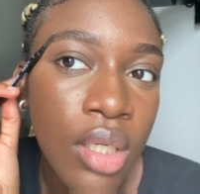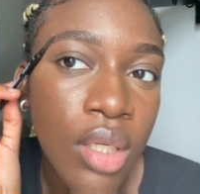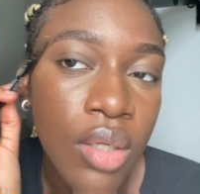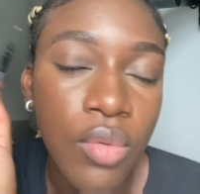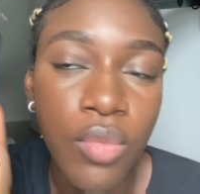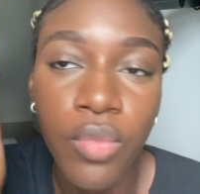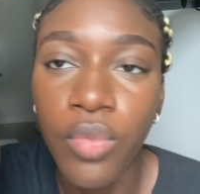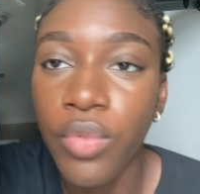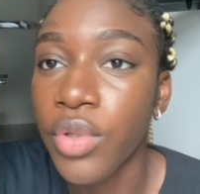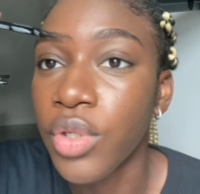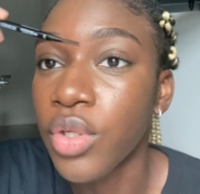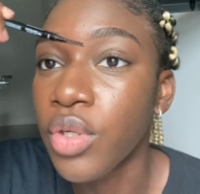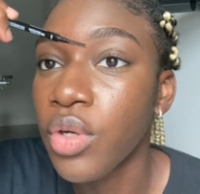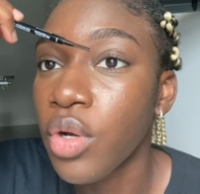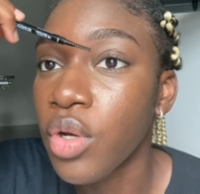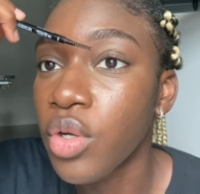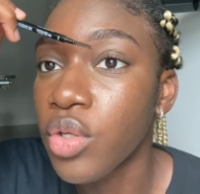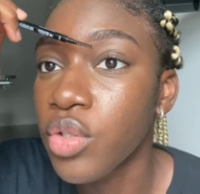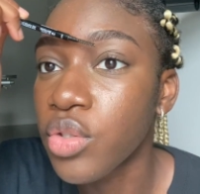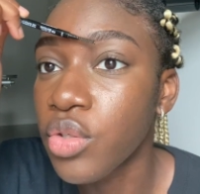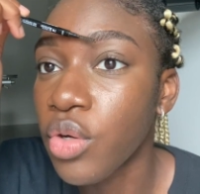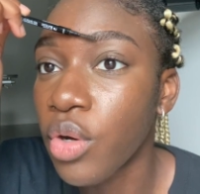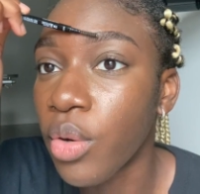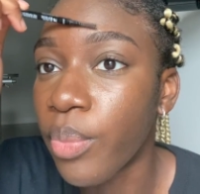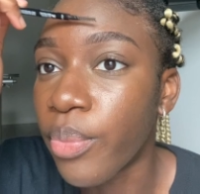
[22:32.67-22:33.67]
would
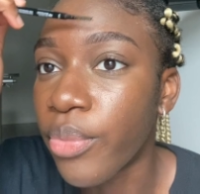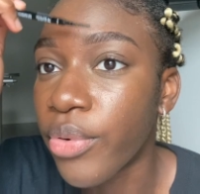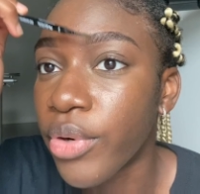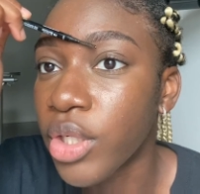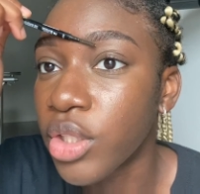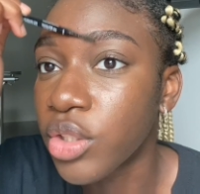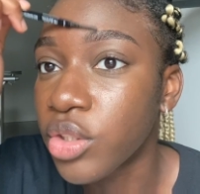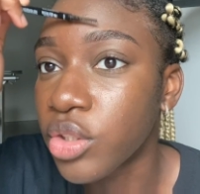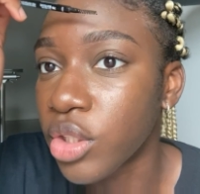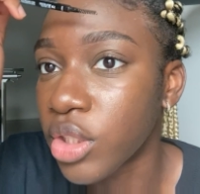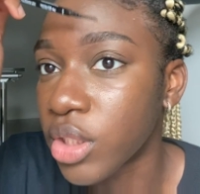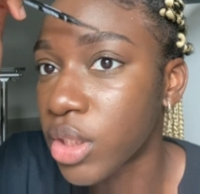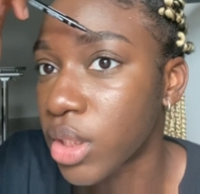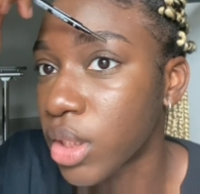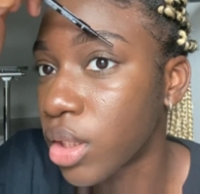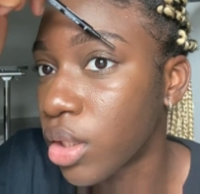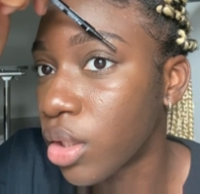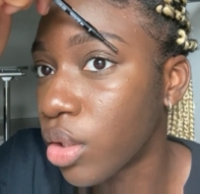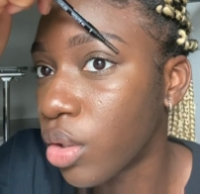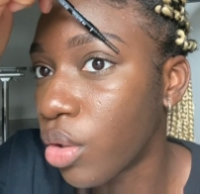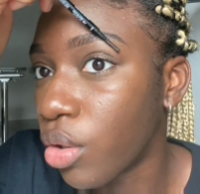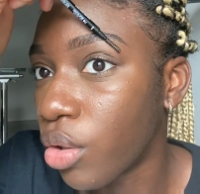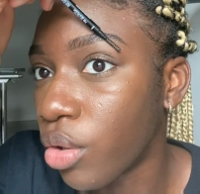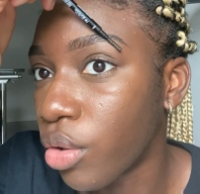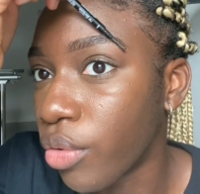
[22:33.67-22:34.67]
also oppress us in the
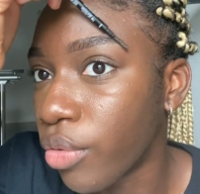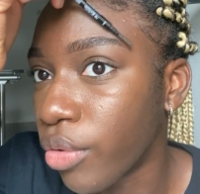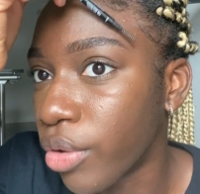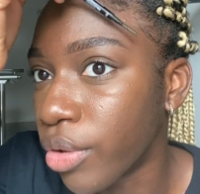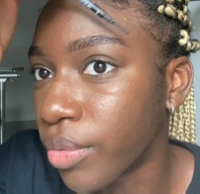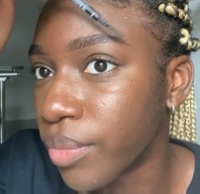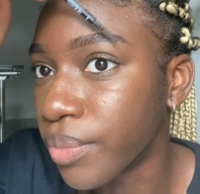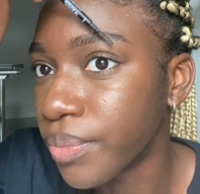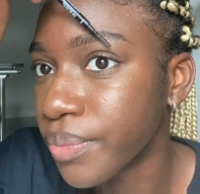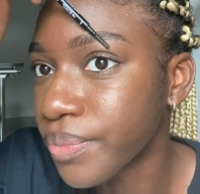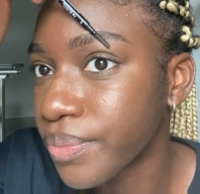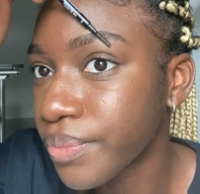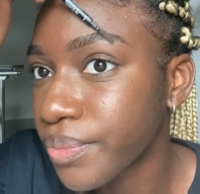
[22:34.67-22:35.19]
long run.